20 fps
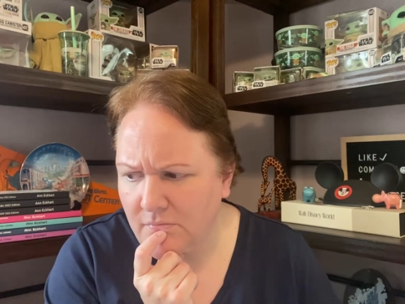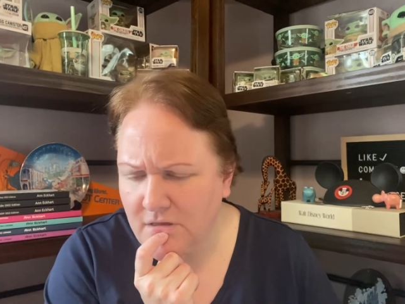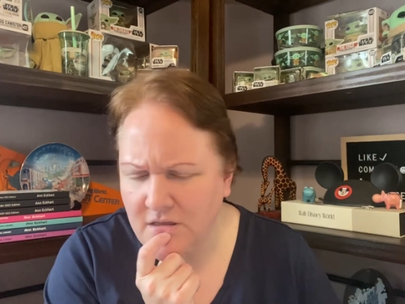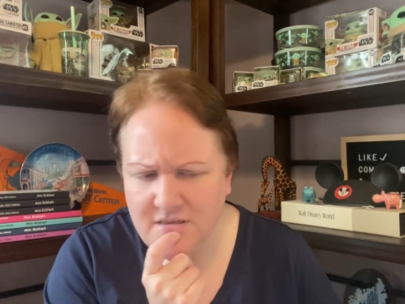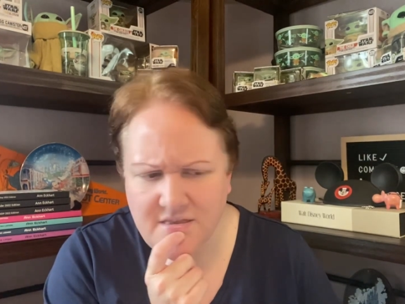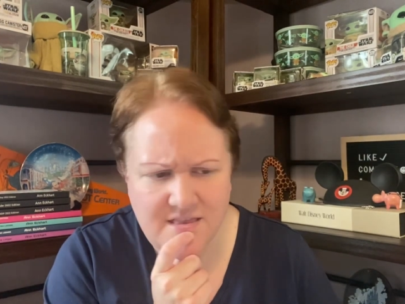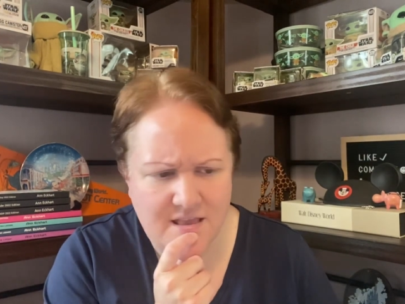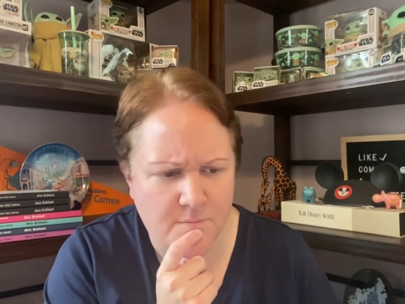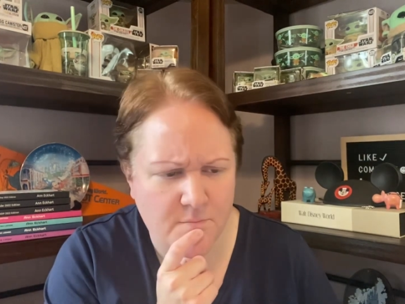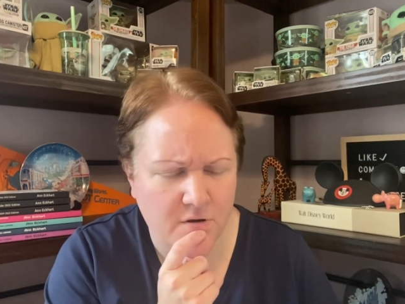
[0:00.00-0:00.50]
a
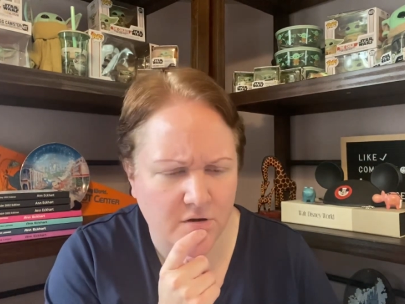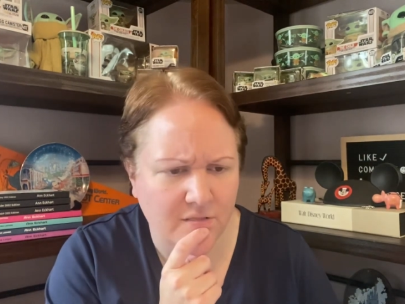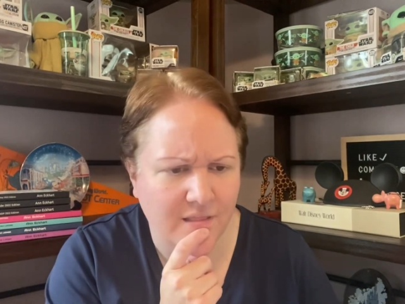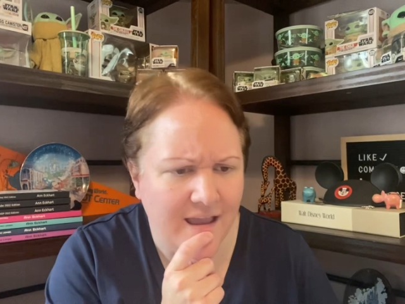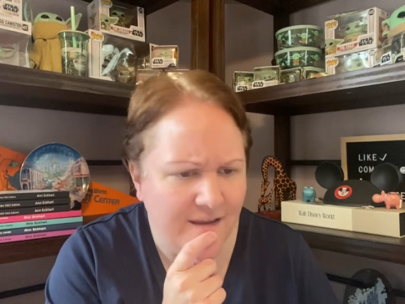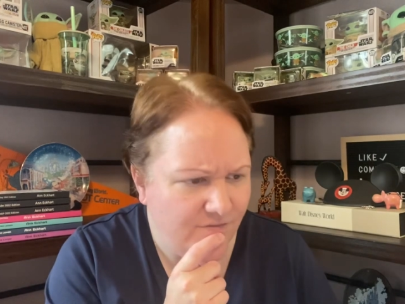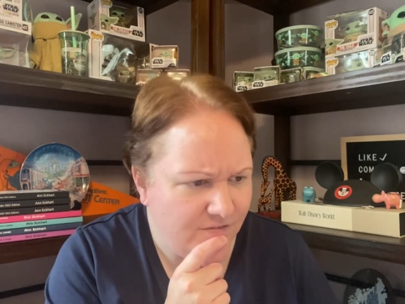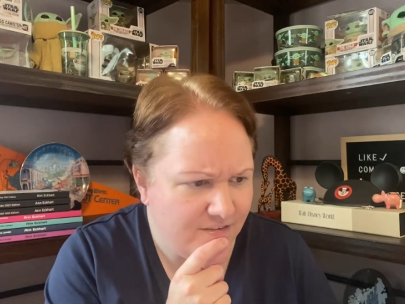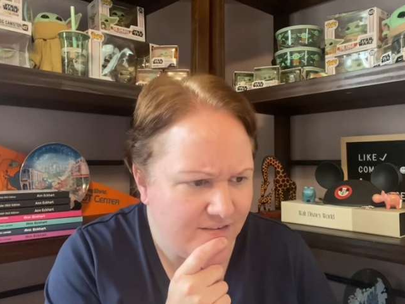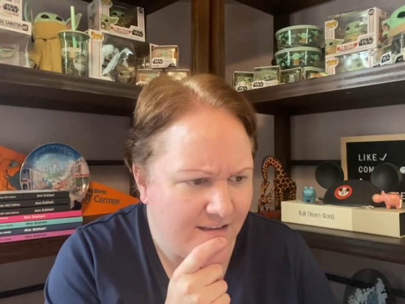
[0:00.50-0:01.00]
summer
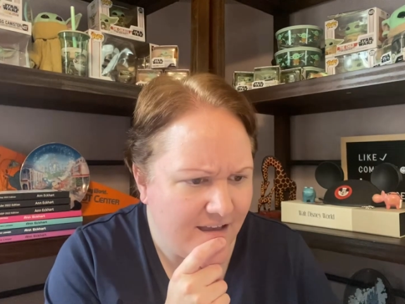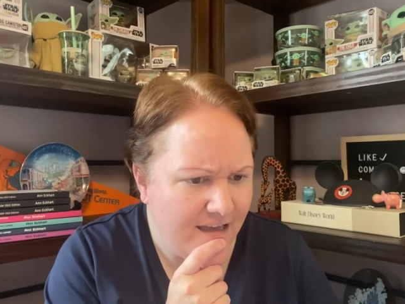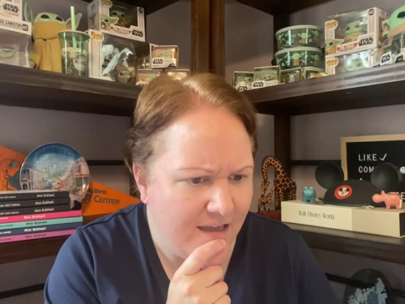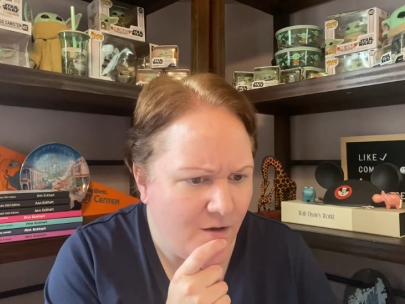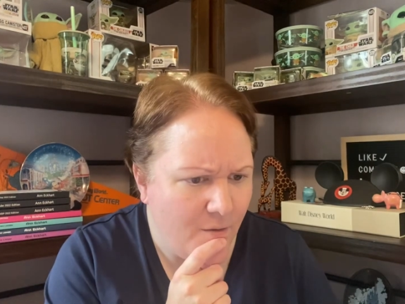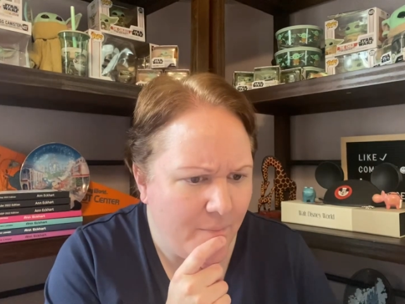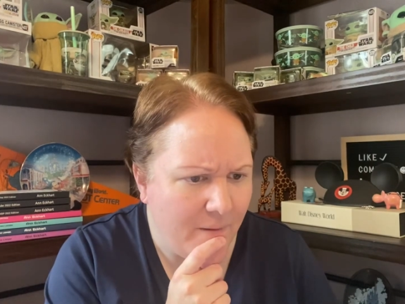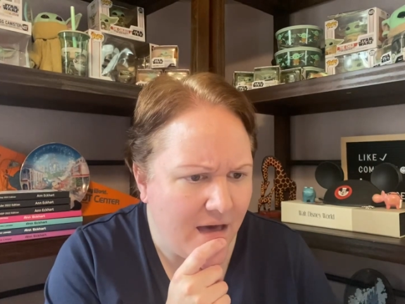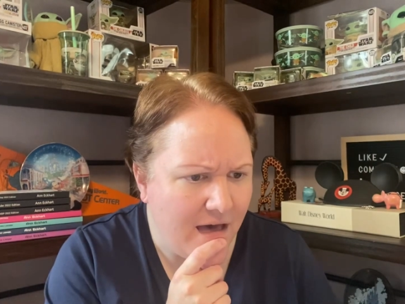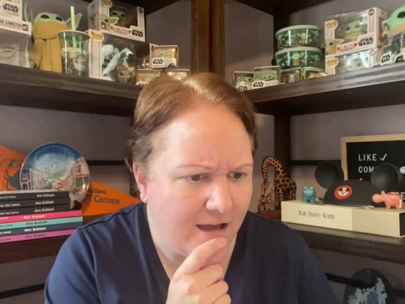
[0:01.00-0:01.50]

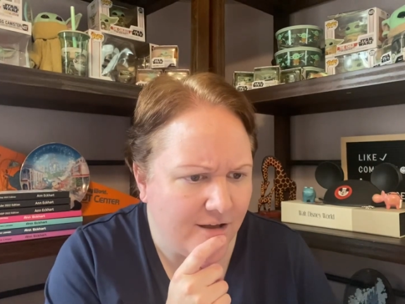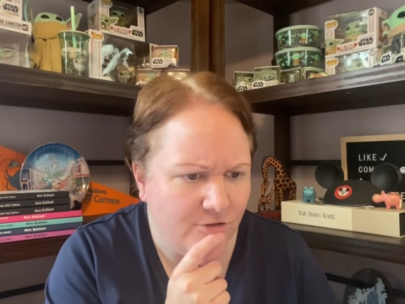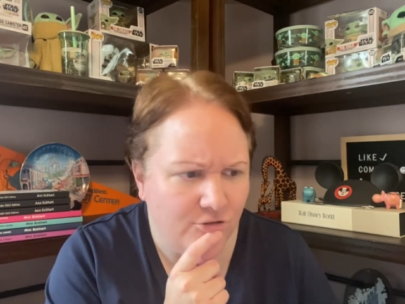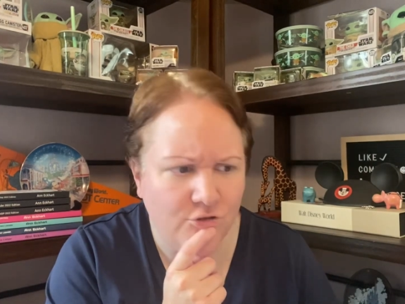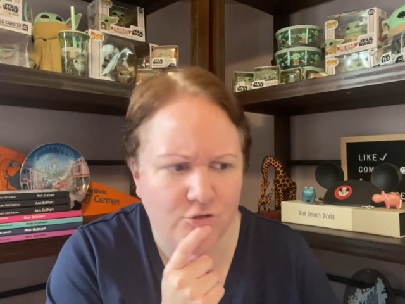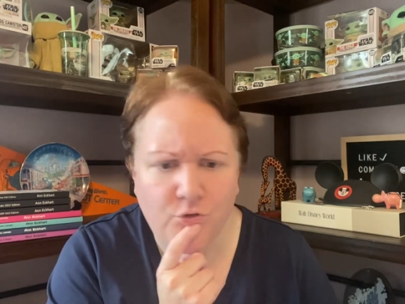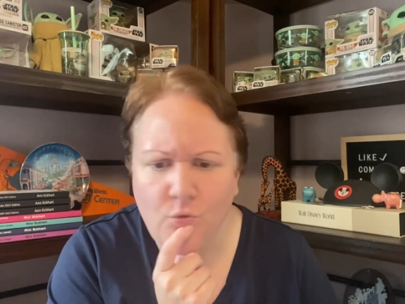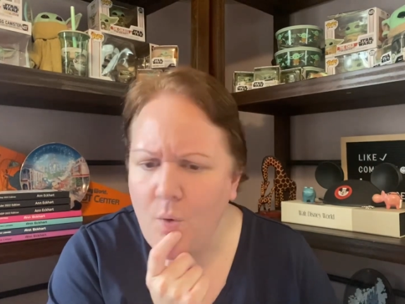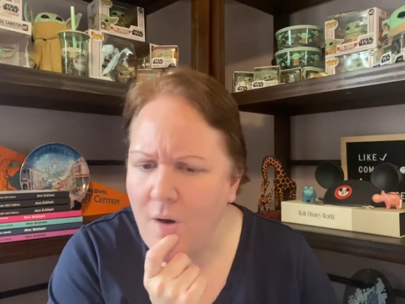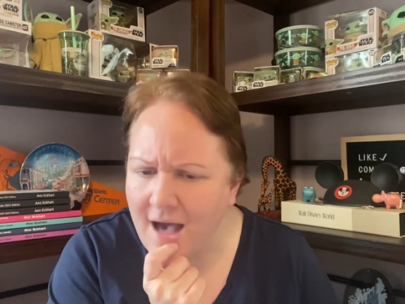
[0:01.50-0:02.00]
lifestyle box
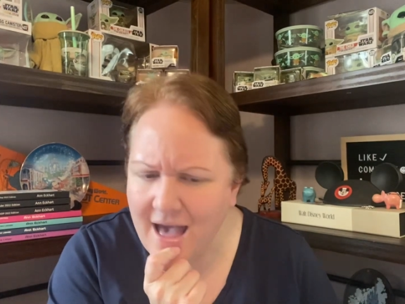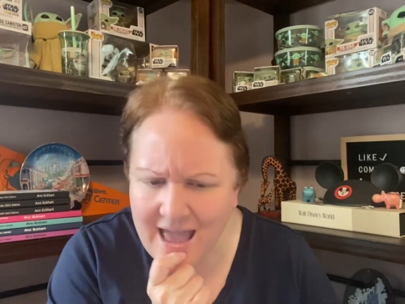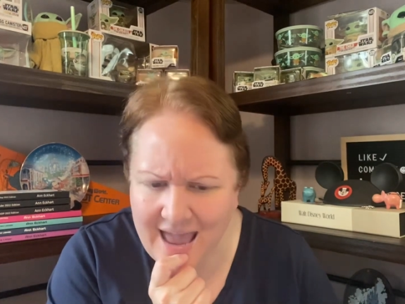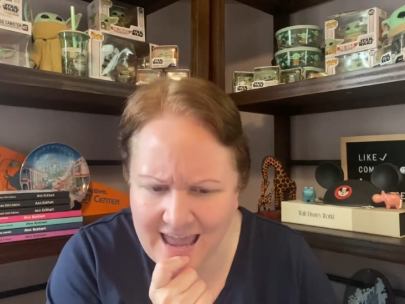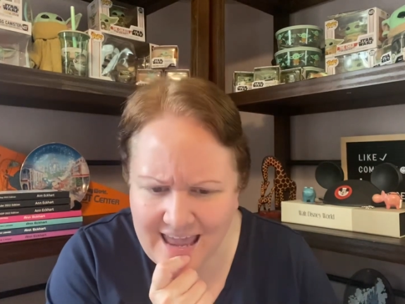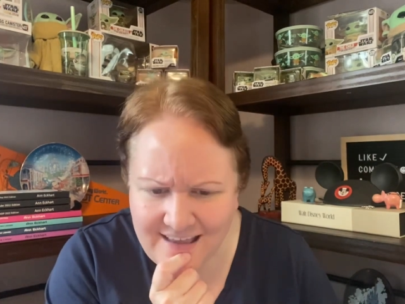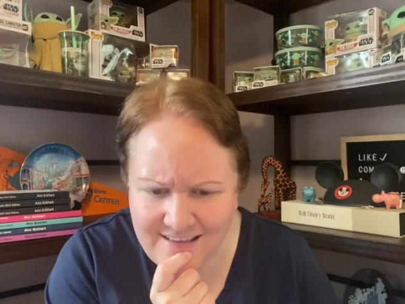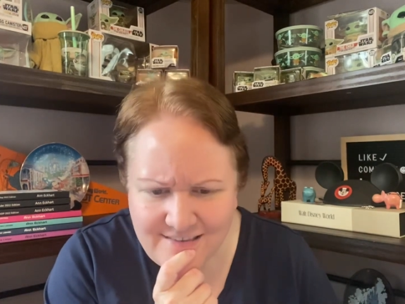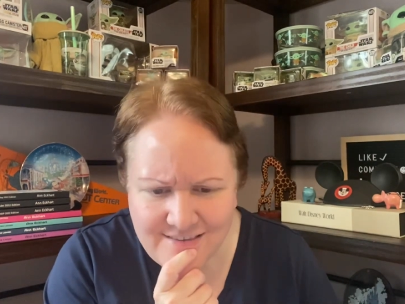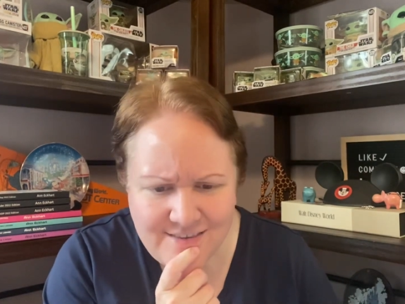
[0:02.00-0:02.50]
twice.